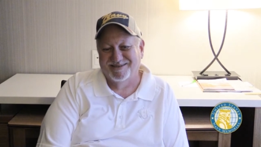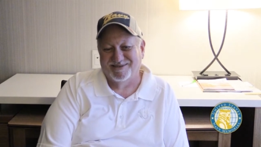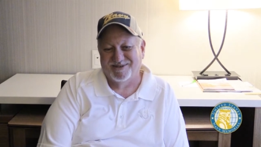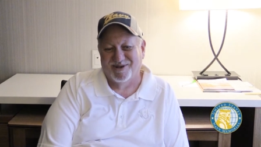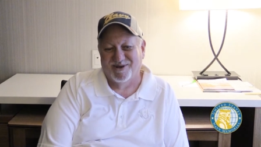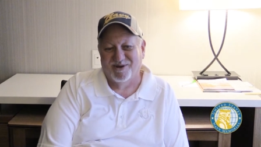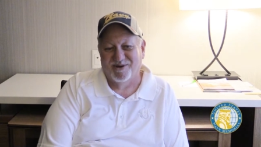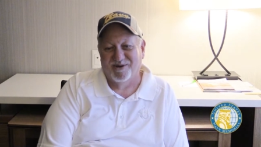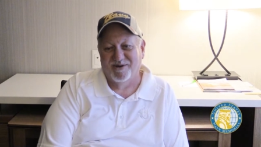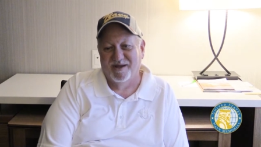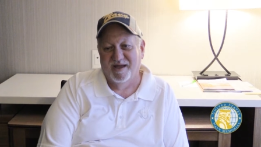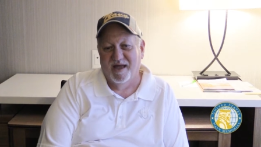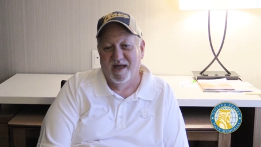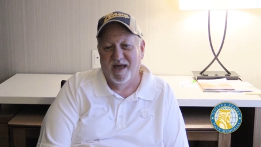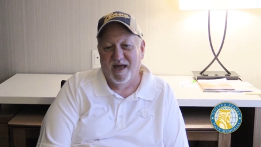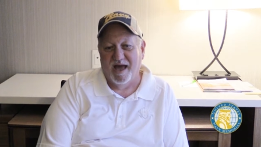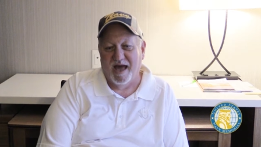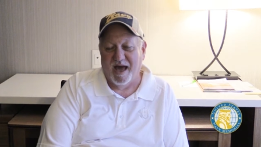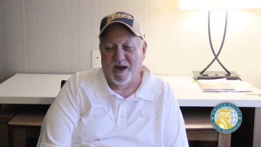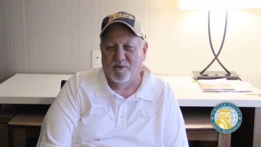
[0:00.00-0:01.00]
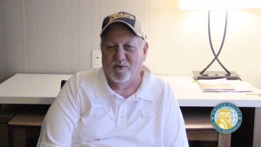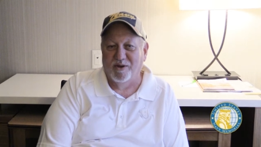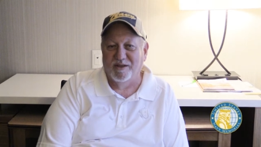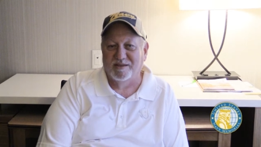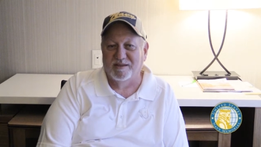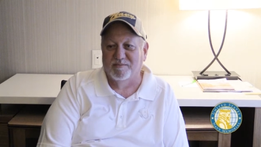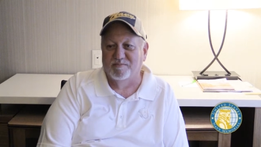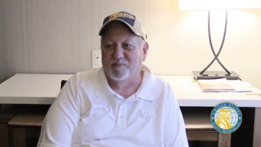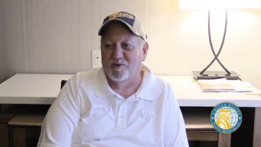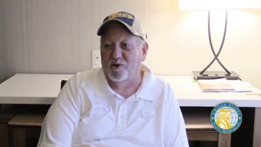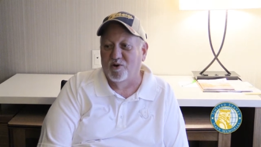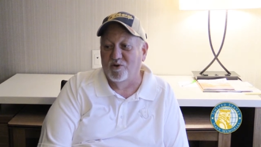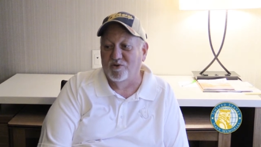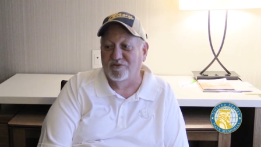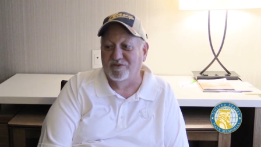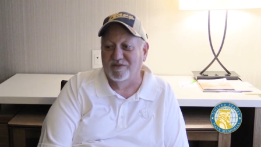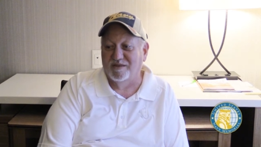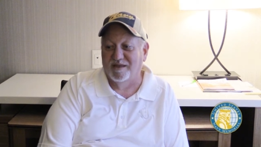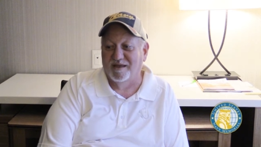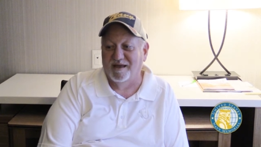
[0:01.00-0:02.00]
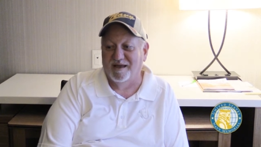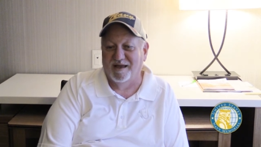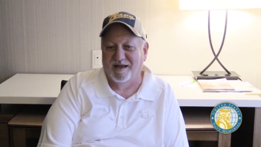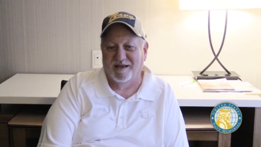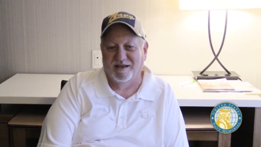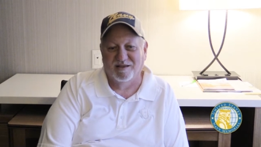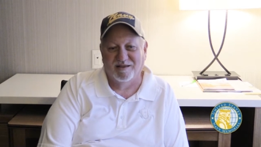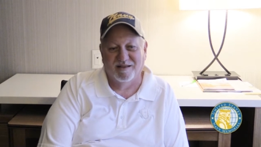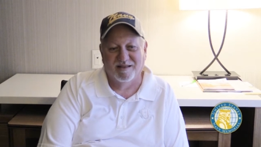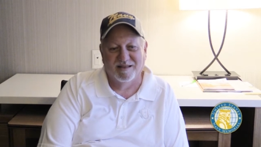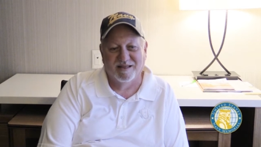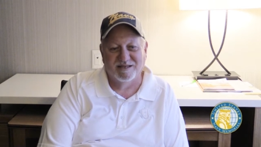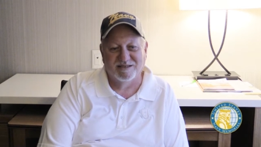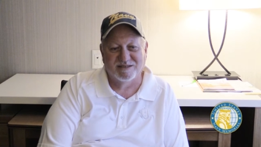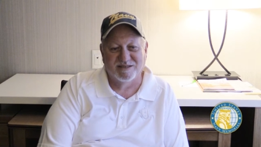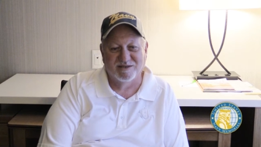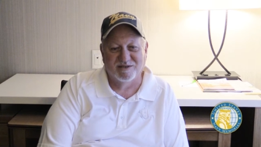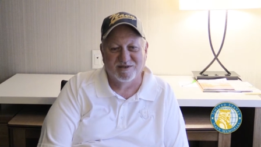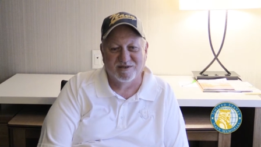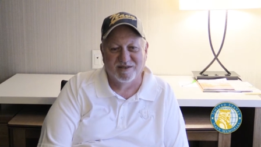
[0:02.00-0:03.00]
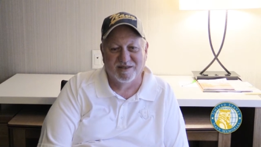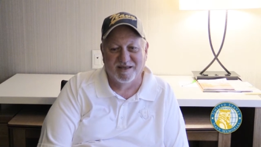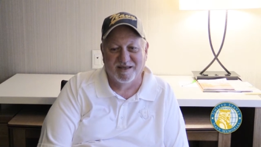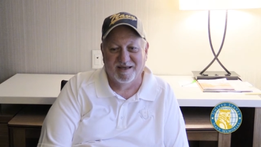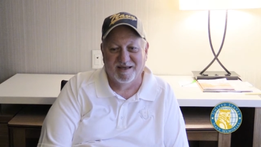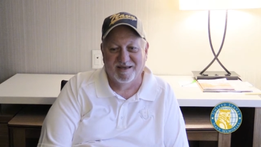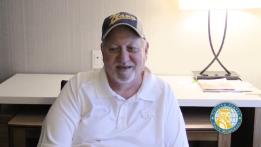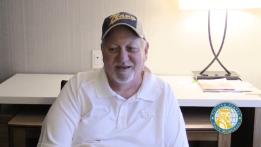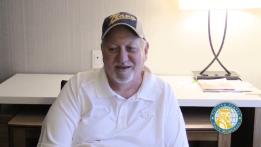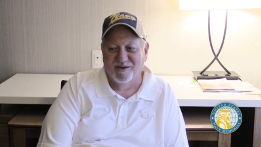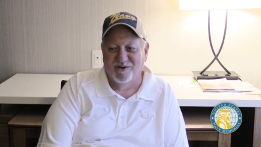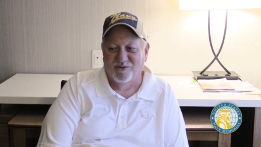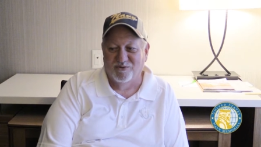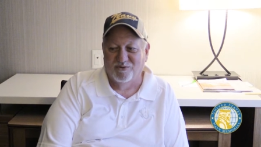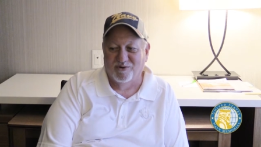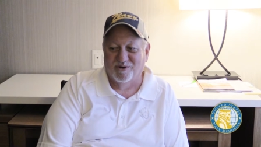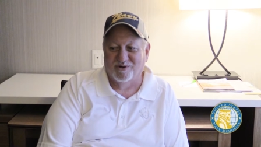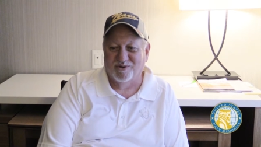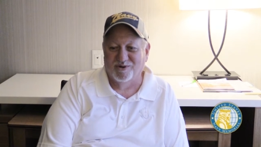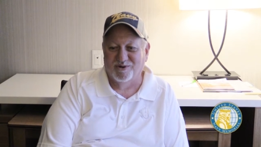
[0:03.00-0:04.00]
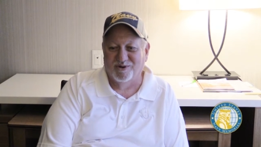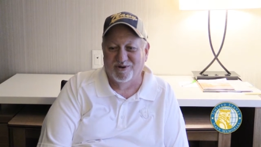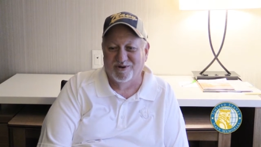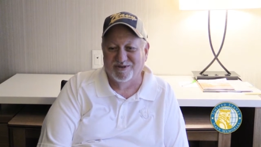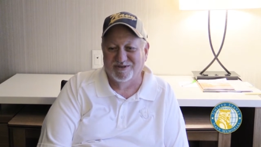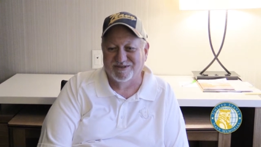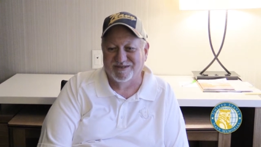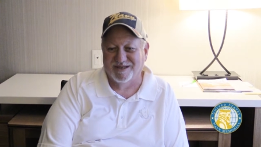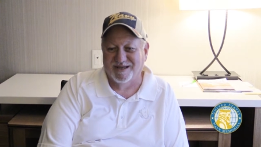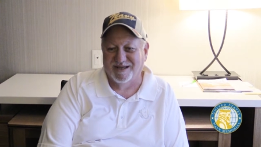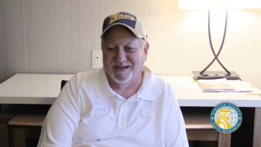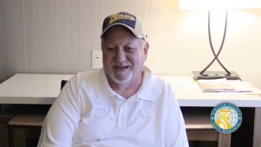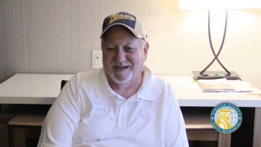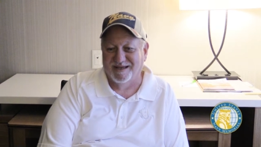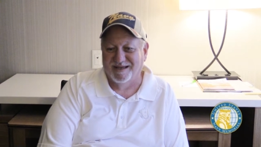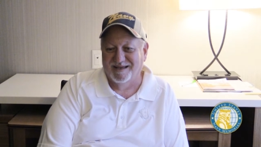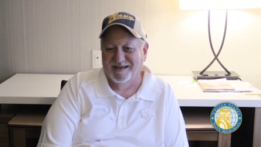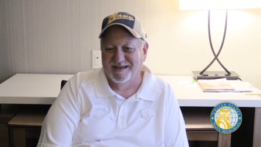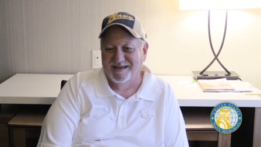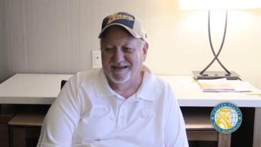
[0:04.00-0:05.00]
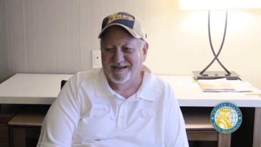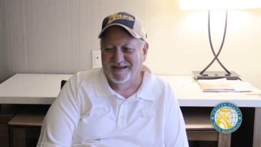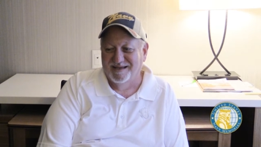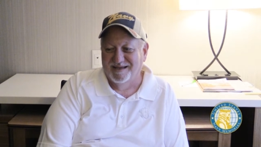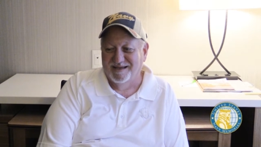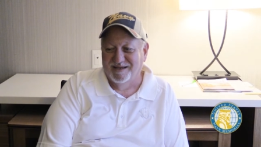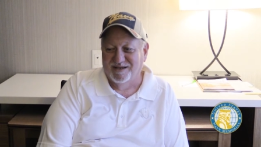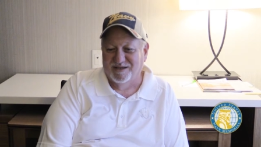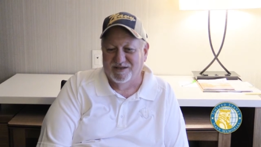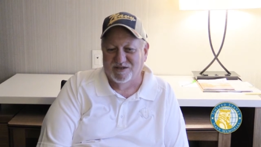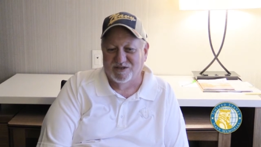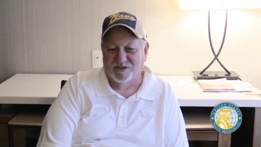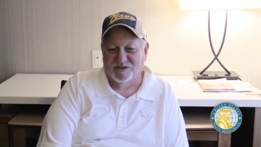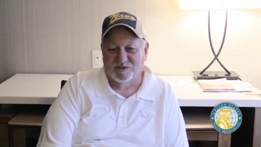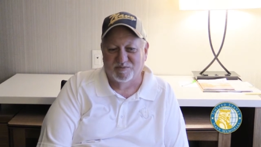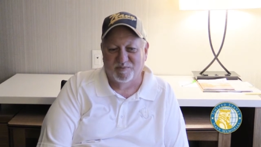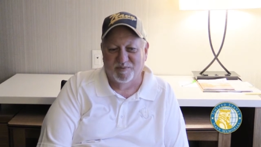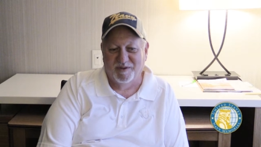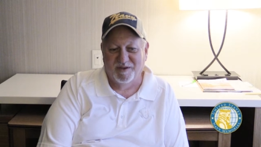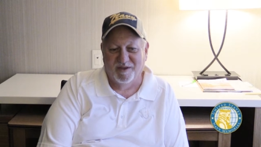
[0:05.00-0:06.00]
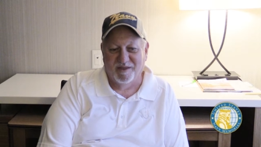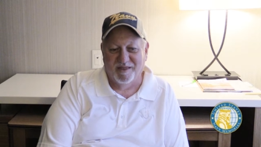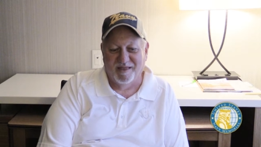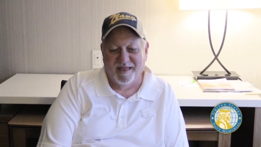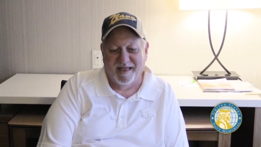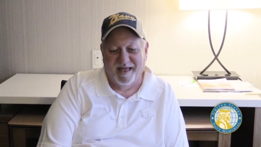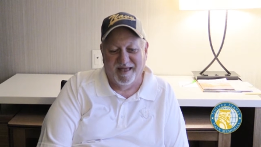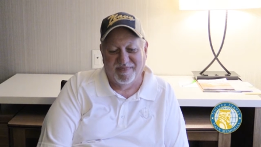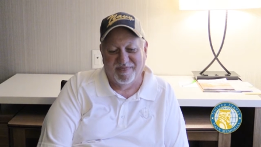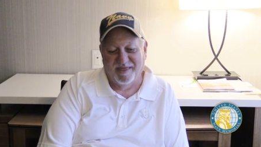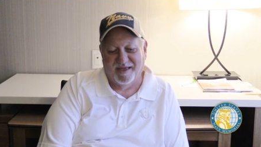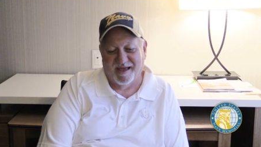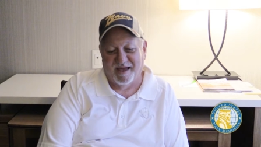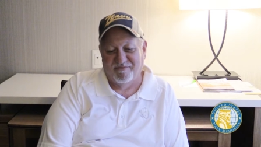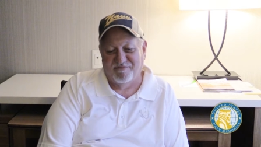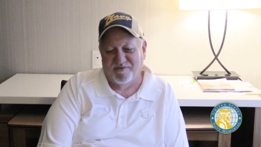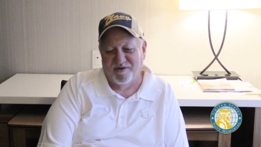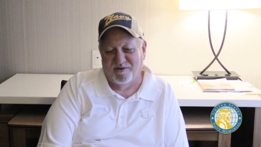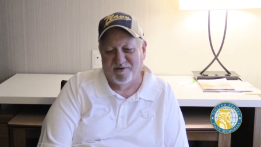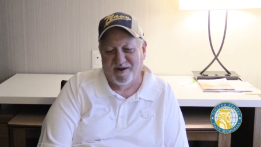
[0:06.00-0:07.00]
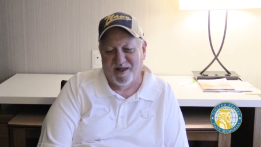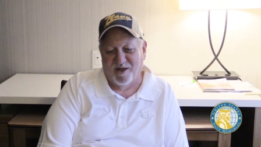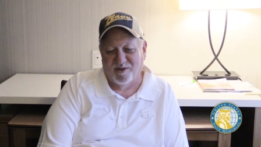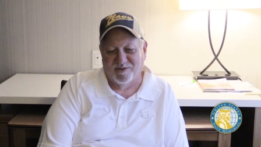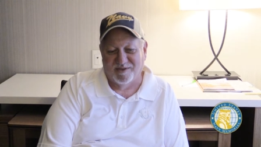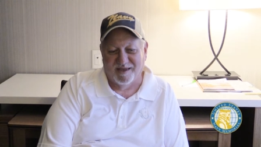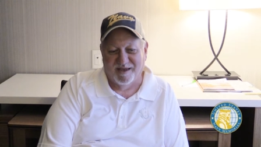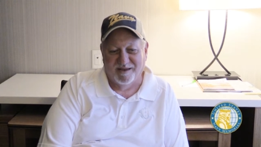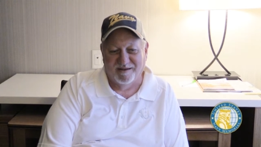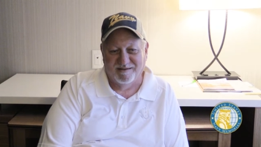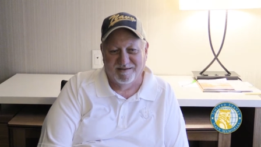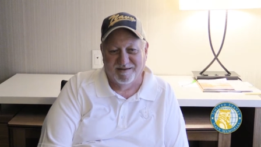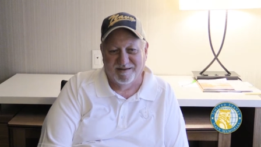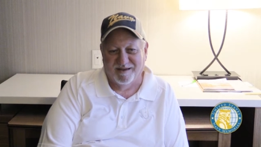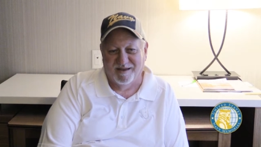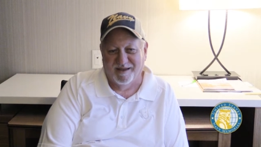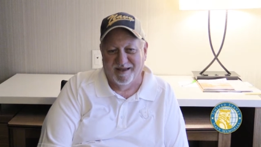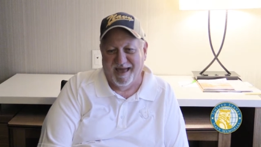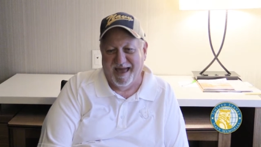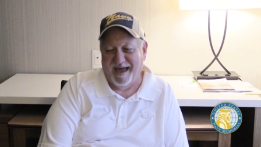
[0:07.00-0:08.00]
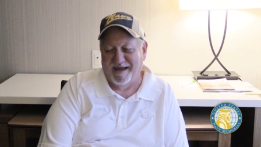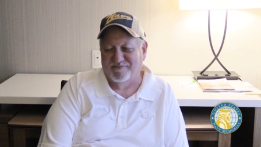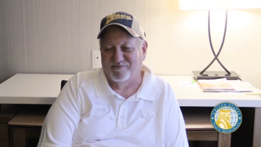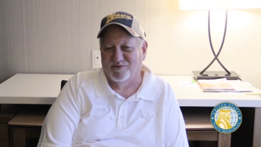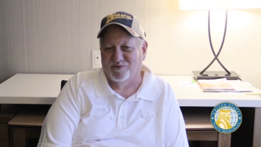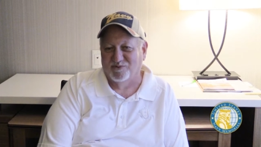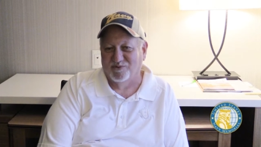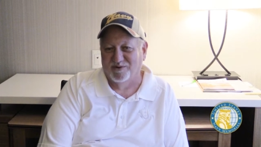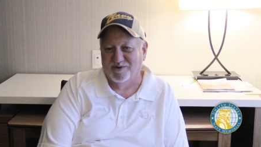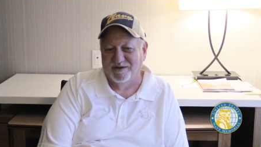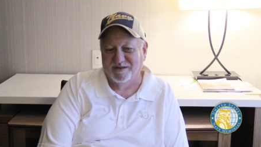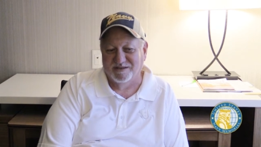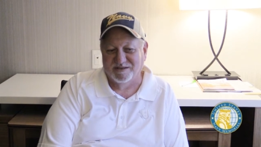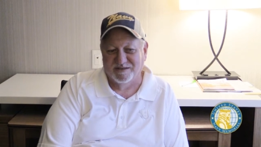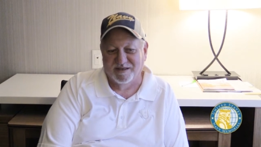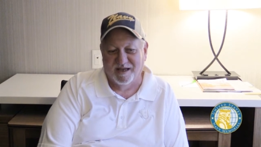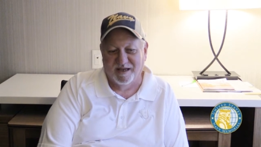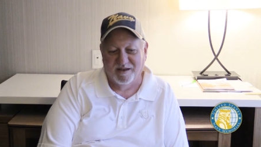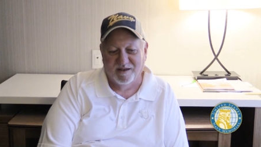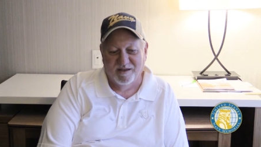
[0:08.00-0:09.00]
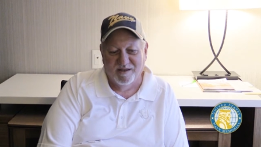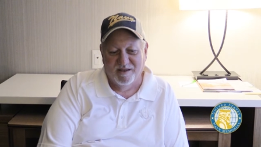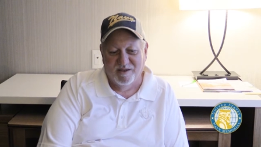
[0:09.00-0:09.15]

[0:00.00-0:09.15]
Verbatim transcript: So I went to both, uh, listened to the recruiter's uh, spiel. I think I found out that uh, afterwards that